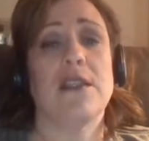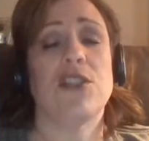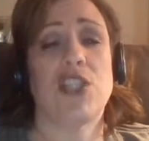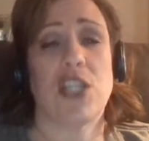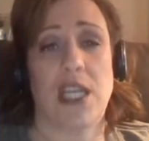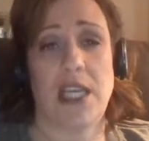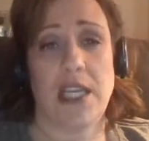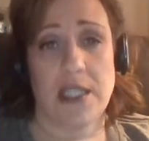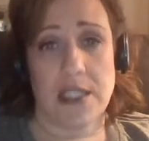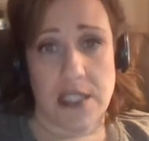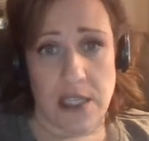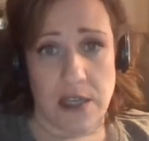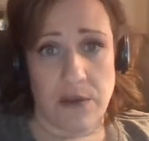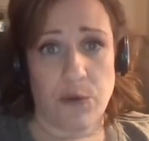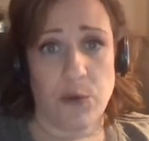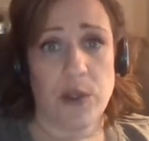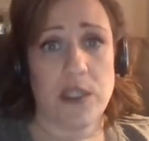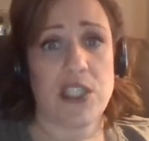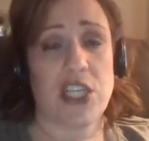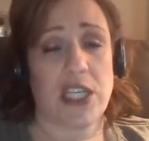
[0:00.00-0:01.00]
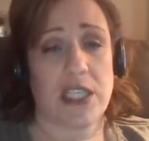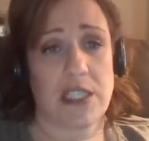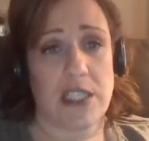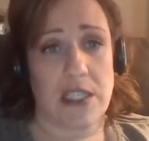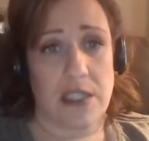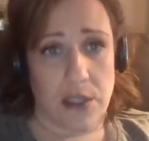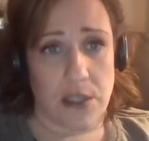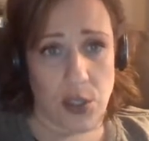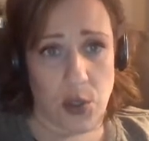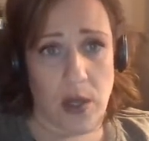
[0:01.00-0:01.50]
chance of rejecting
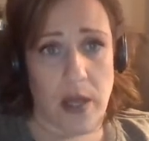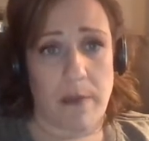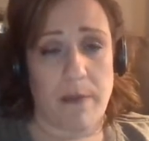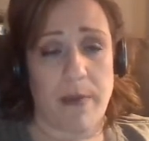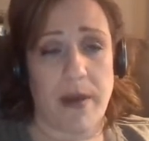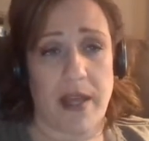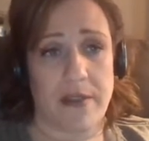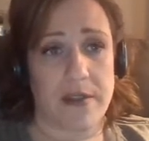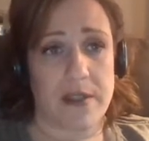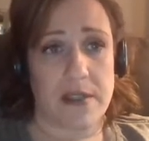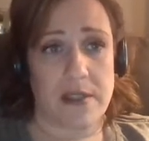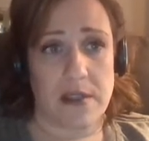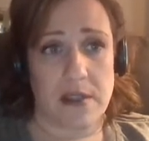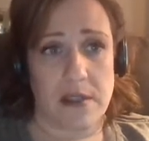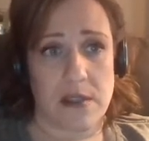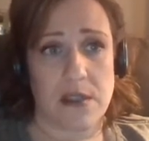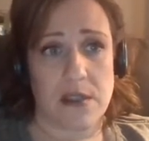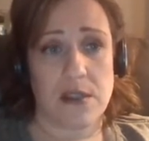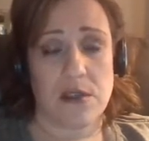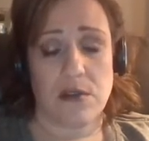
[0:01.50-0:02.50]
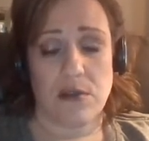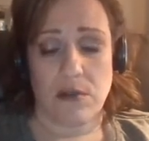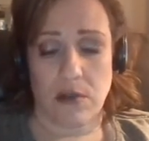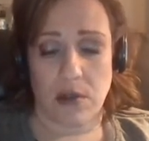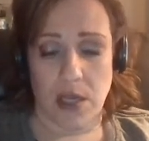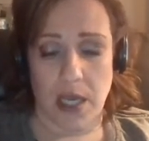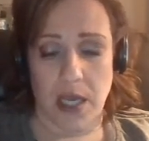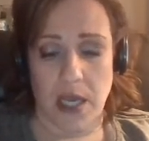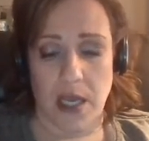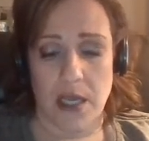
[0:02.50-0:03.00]
the null hypothesis.
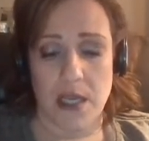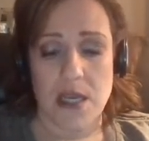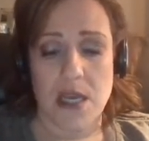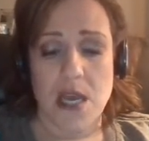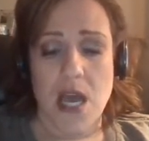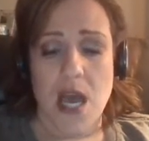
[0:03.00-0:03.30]
Okay.